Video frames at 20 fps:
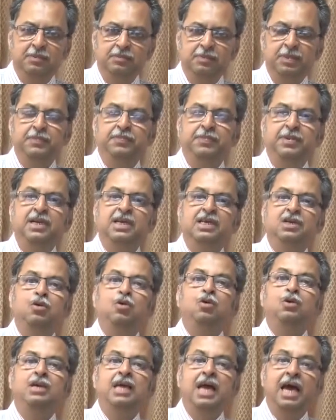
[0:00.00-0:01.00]
People
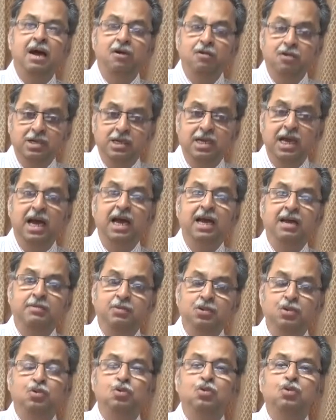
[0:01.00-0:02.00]
don't have time
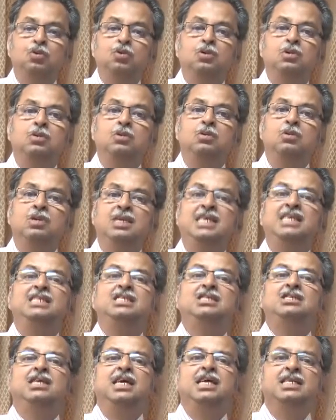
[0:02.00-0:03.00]
to
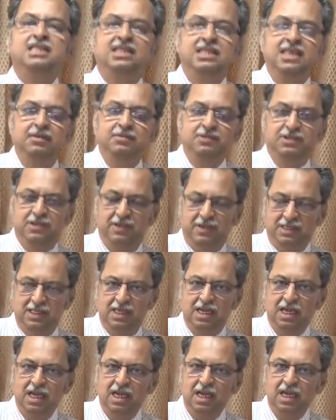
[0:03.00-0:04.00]
de-stress themselves.
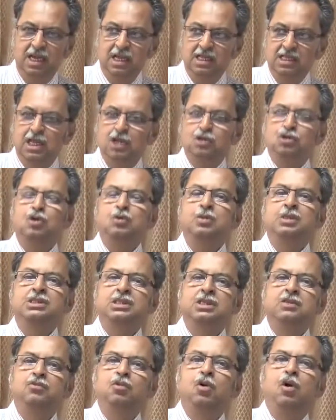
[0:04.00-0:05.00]
They are so
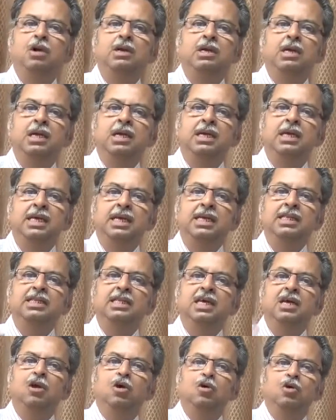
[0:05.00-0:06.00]
much involved in
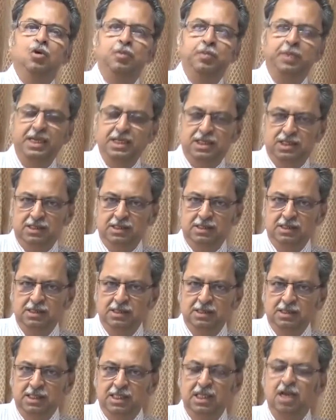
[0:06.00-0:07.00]
their occupation.
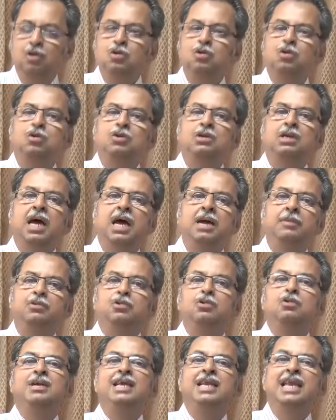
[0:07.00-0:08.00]
They have no time
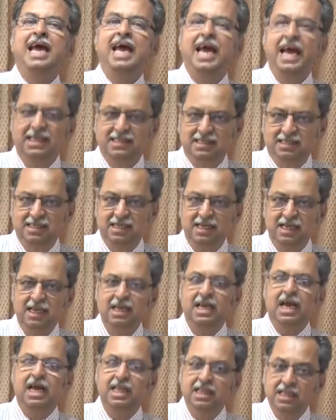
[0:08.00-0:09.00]
to relax,
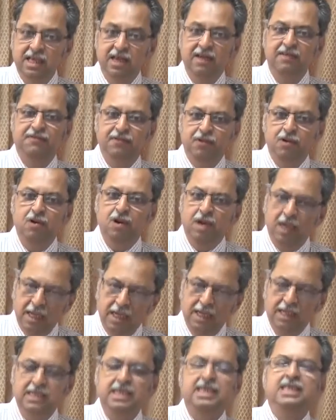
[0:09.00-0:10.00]
and therefore
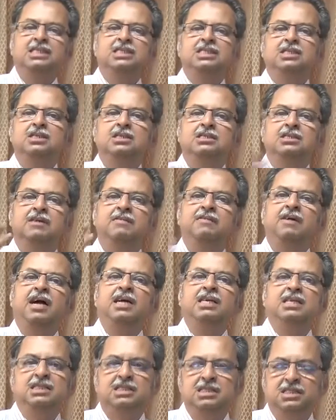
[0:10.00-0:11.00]
the incidence of
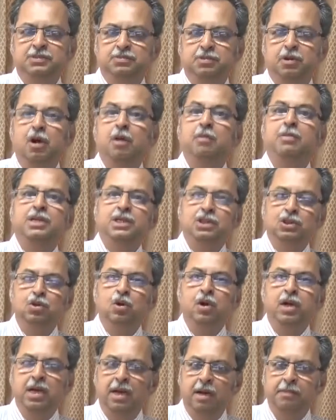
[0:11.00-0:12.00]
heart disease probably is
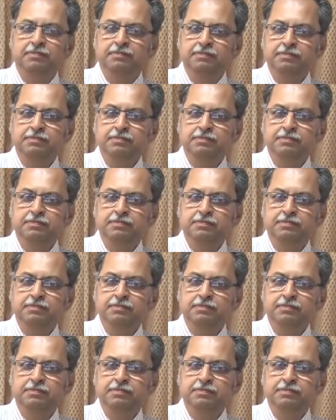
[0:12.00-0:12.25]
going up.